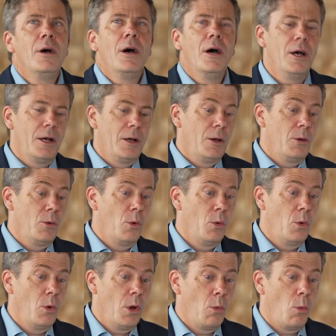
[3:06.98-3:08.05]
uh,
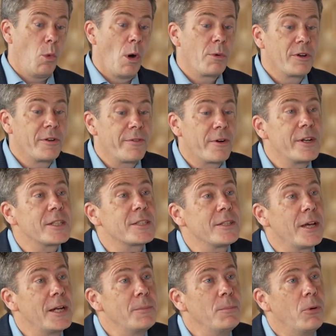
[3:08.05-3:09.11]
well, we're at a very
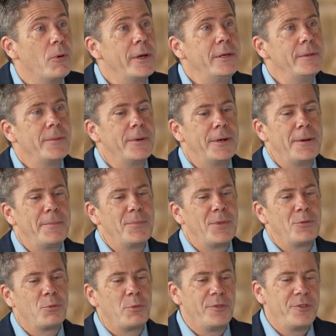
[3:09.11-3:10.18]
exciting point, um,
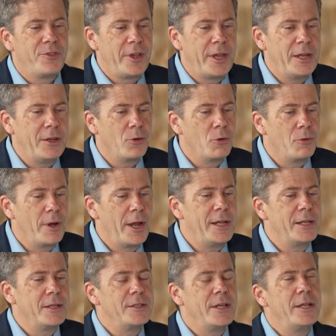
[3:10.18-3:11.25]
as we've seen
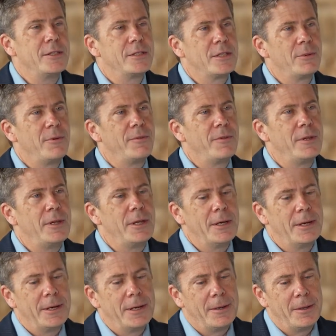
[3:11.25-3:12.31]
already in, in some of the,
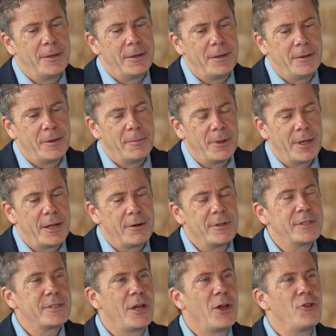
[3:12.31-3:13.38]
uh, the, the, plenary
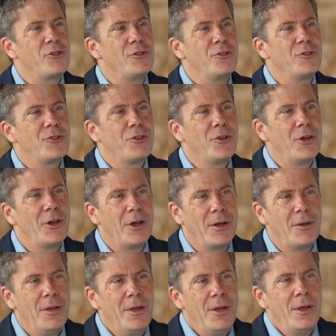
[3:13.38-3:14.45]
sessions,
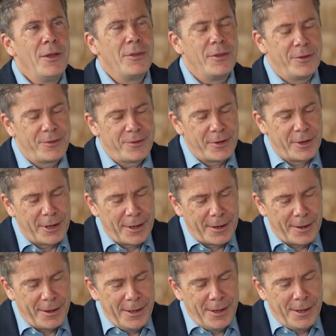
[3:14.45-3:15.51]
uh, this uh,